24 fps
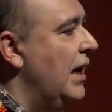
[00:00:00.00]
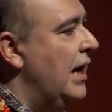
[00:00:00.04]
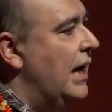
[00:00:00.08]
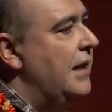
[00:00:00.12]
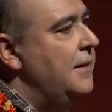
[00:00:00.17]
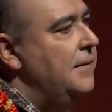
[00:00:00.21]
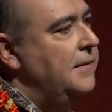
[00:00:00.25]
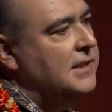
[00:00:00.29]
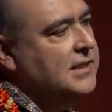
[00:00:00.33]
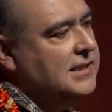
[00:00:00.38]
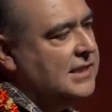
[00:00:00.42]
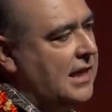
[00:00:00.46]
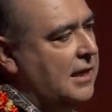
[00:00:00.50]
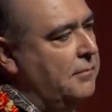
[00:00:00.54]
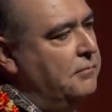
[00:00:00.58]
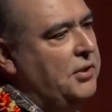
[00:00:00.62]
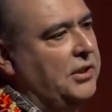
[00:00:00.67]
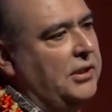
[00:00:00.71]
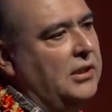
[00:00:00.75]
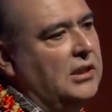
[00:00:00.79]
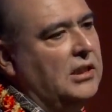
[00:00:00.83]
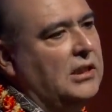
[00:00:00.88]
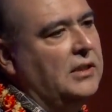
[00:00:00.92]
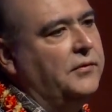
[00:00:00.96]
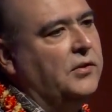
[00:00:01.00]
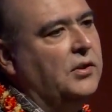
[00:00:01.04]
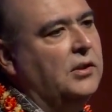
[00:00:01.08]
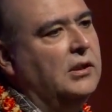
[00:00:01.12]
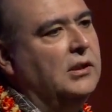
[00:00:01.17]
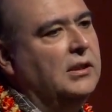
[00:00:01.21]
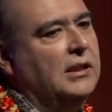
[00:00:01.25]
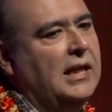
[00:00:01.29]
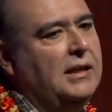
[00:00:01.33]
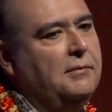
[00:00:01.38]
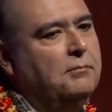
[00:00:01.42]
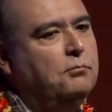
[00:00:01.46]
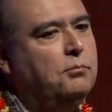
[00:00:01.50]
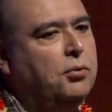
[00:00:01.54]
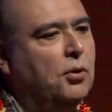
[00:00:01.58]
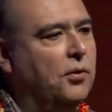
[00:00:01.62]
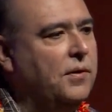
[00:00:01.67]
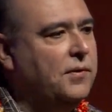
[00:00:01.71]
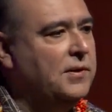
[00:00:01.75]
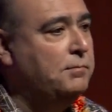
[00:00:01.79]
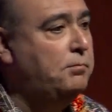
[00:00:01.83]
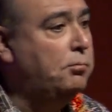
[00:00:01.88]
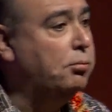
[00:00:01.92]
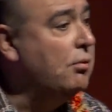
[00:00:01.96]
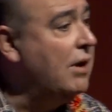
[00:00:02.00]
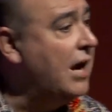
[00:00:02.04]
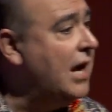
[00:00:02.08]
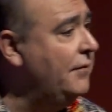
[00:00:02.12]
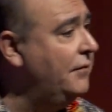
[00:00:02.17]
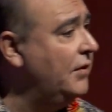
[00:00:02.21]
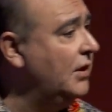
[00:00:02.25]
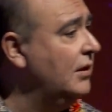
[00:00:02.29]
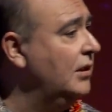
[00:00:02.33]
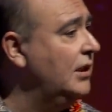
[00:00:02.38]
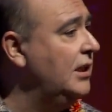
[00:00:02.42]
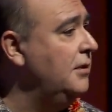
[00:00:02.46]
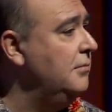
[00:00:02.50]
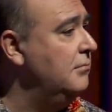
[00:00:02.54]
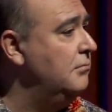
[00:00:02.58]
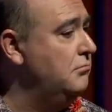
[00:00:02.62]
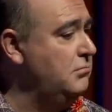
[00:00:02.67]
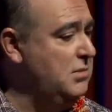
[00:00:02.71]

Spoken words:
And this can be delivered both privately,